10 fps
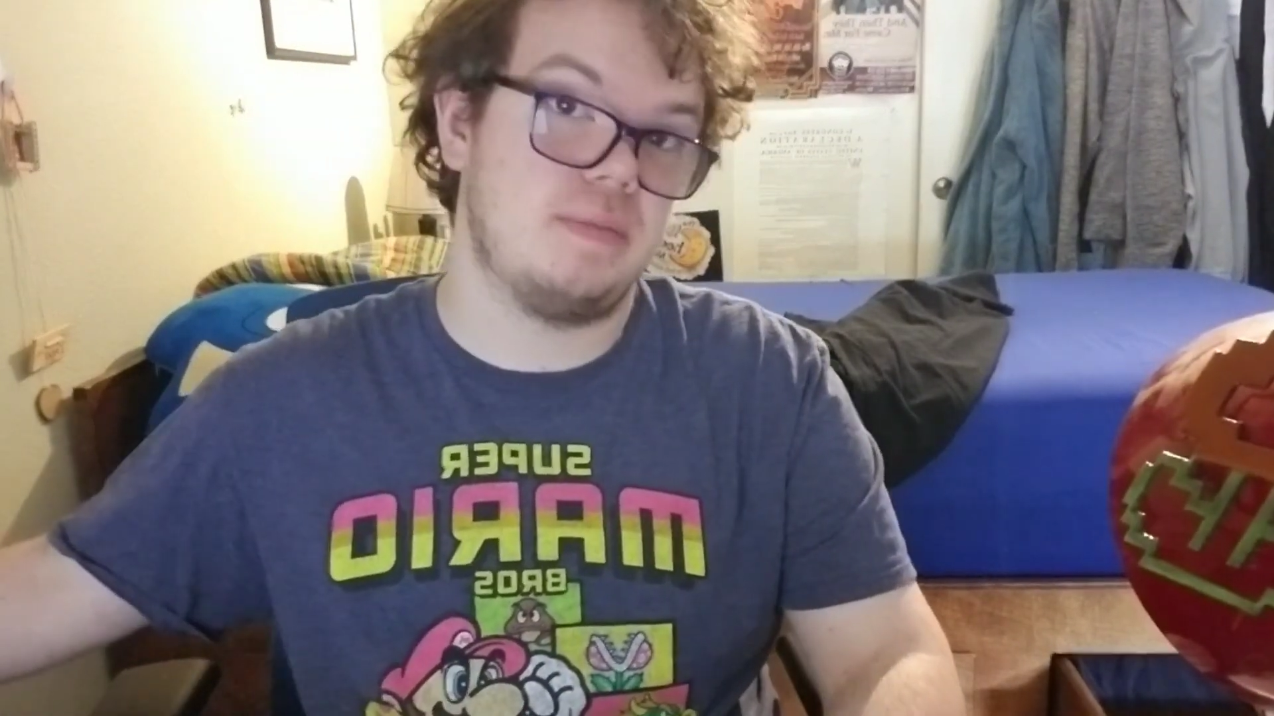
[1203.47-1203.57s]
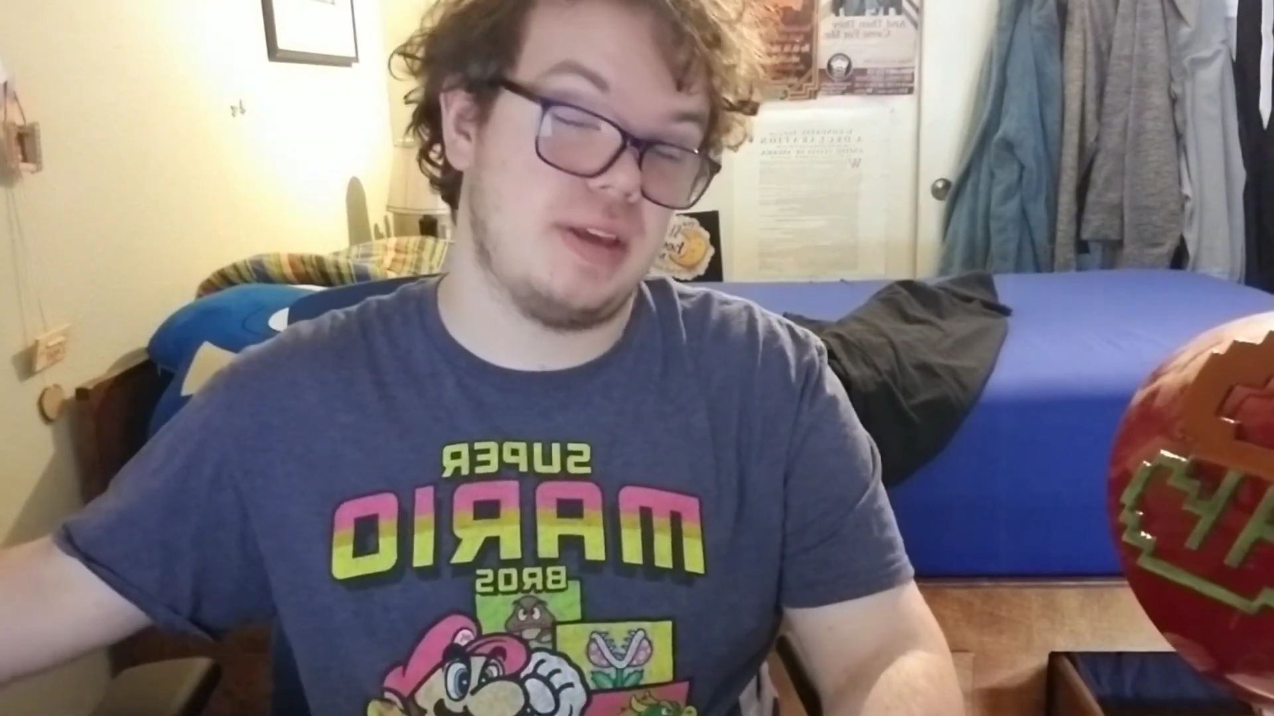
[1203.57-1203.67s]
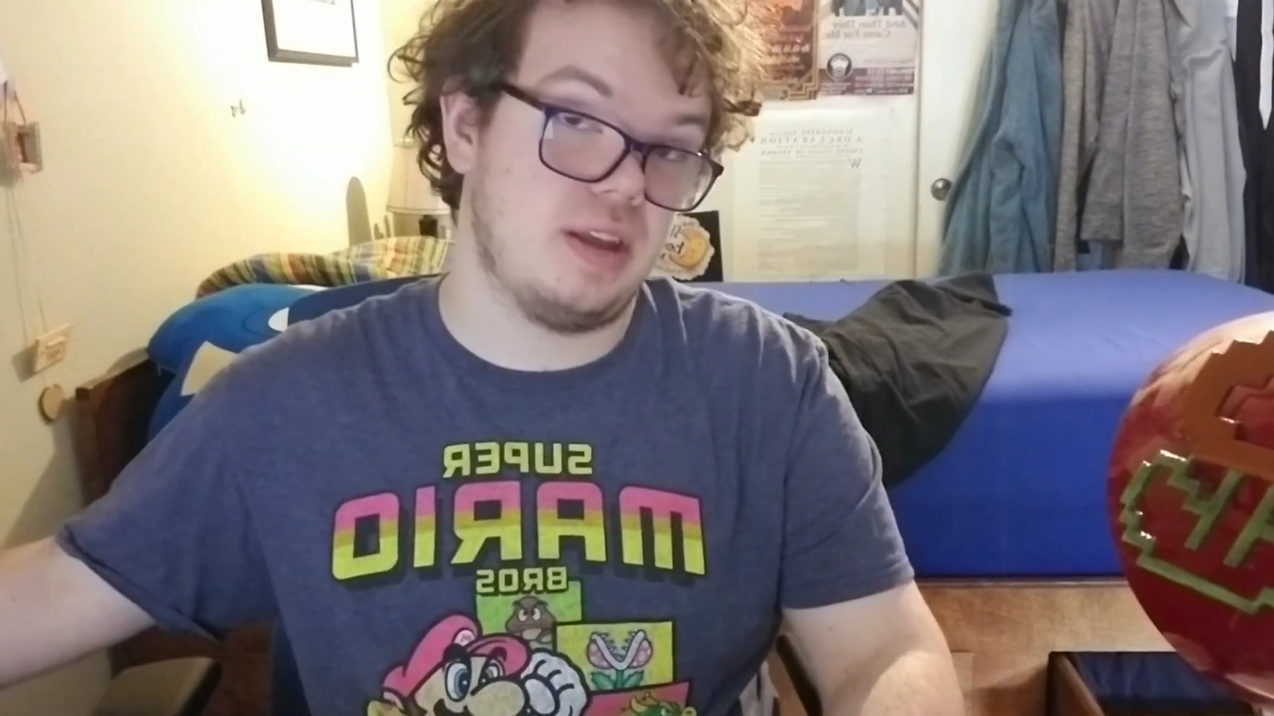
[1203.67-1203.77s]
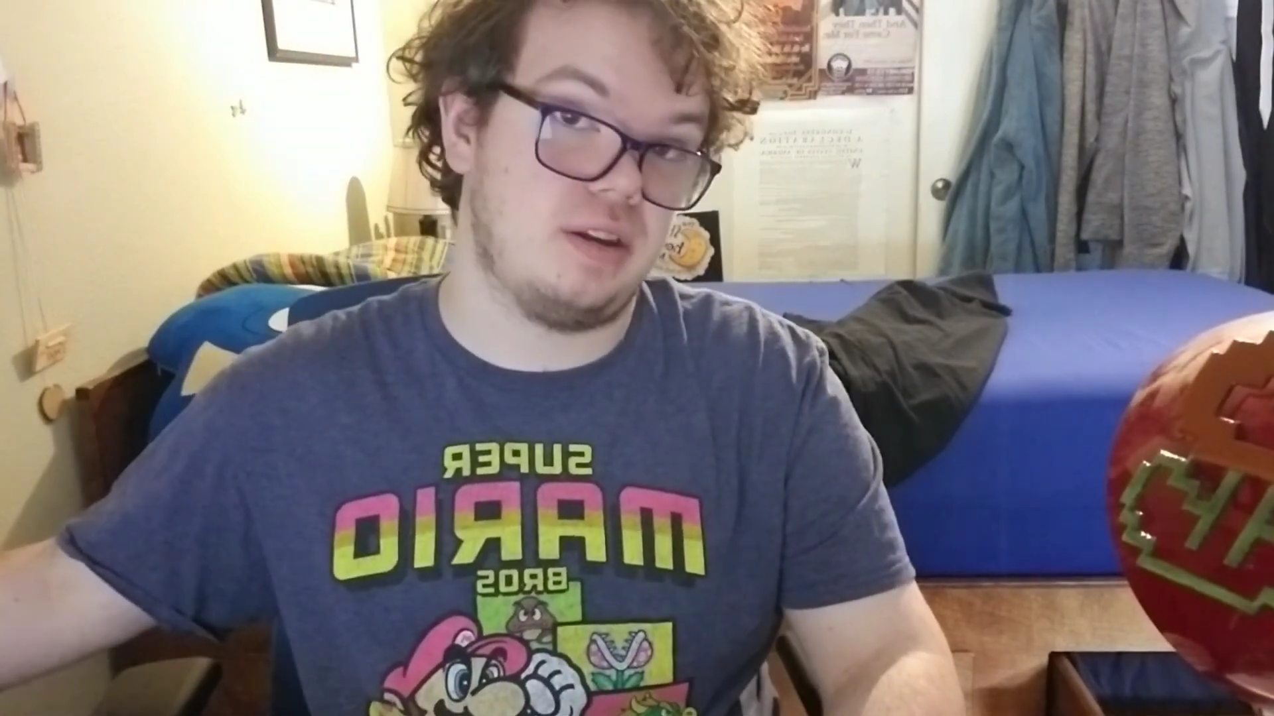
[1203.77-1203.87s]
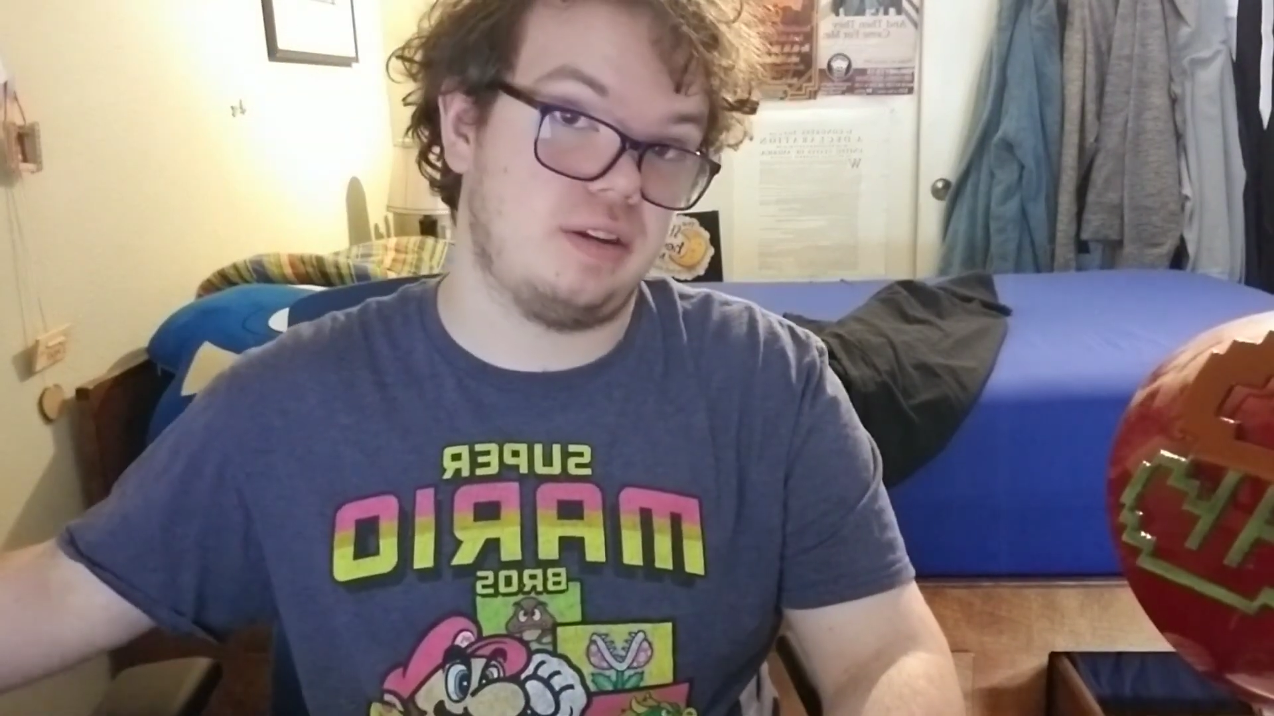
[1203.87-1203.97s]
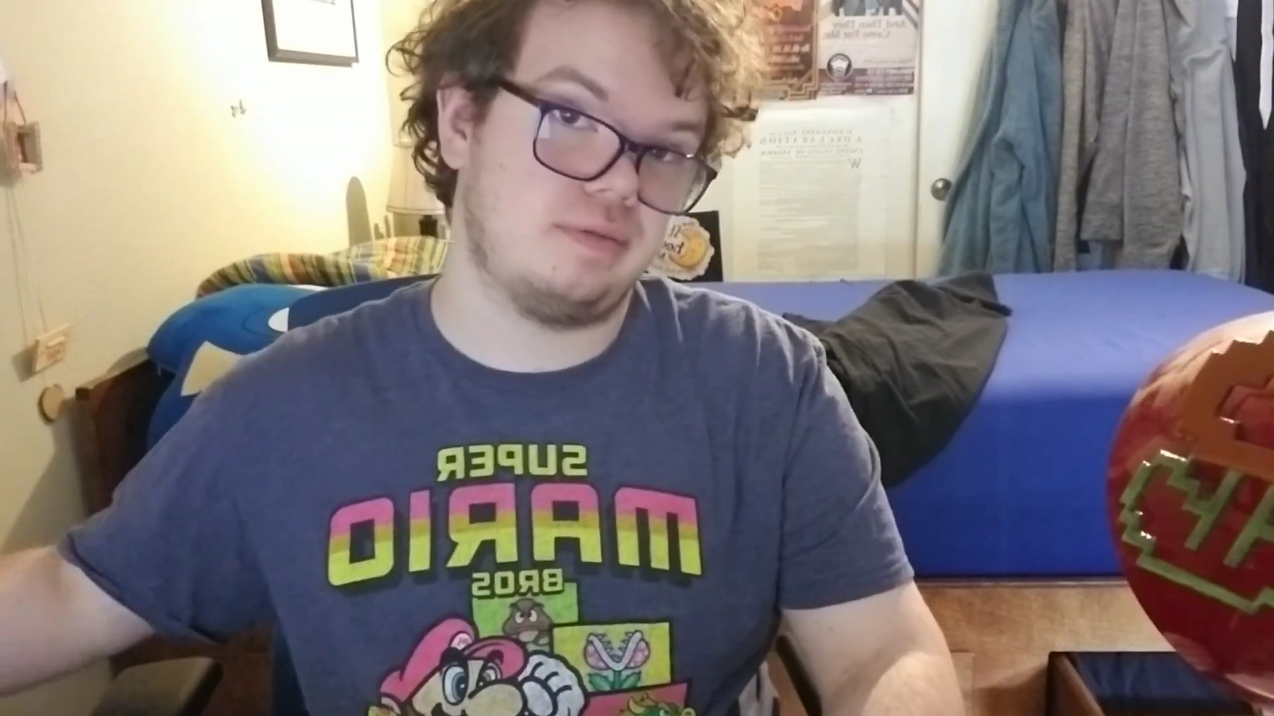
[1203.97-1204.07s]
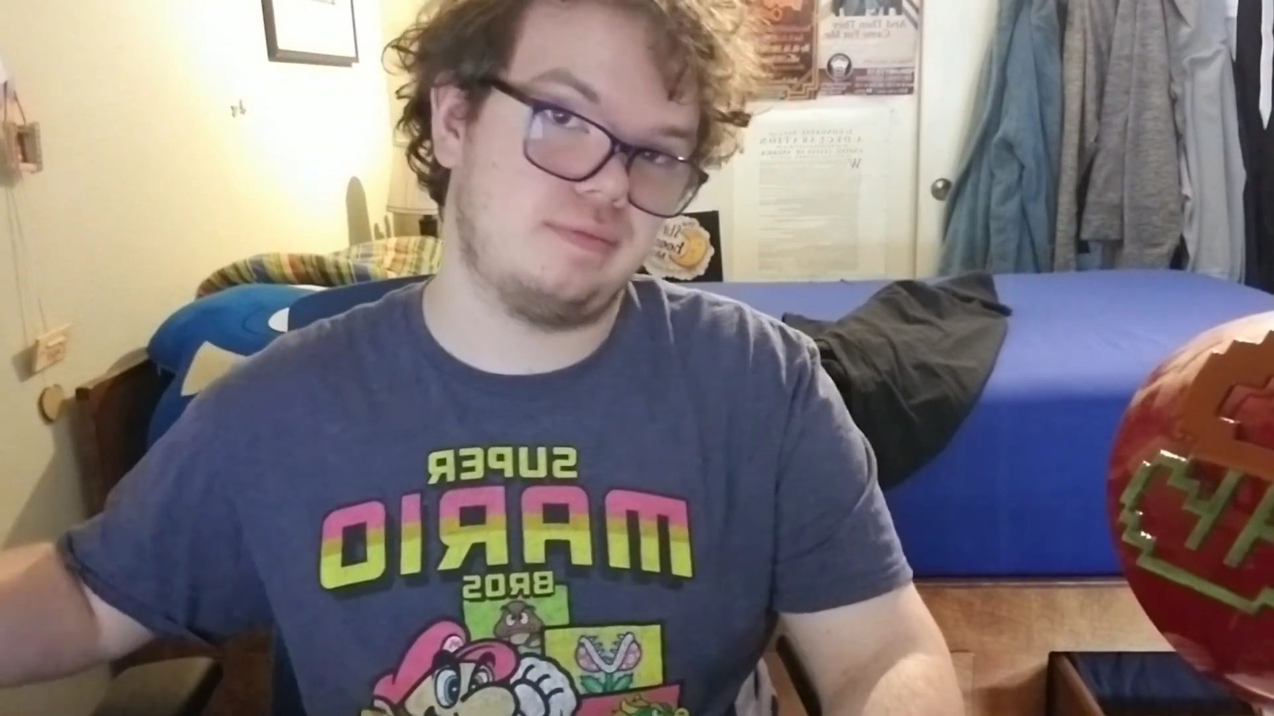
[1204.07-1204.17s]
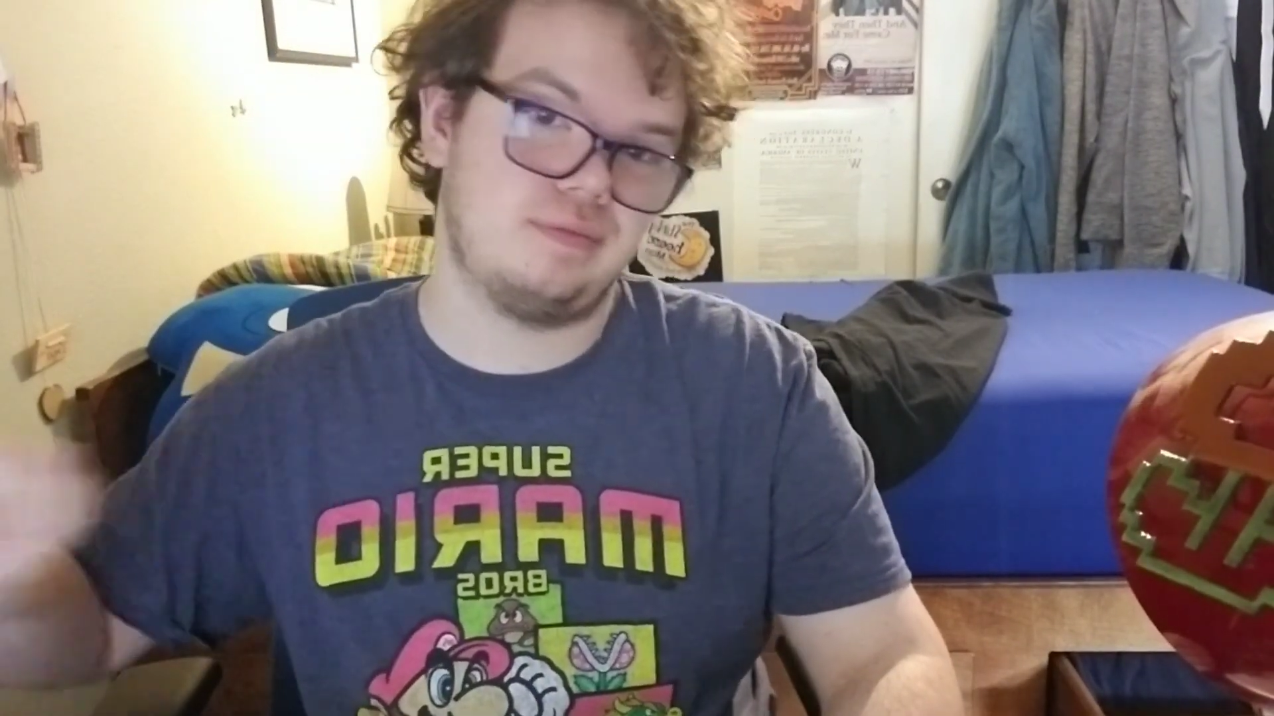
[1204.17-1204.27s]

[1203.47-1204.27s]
beginning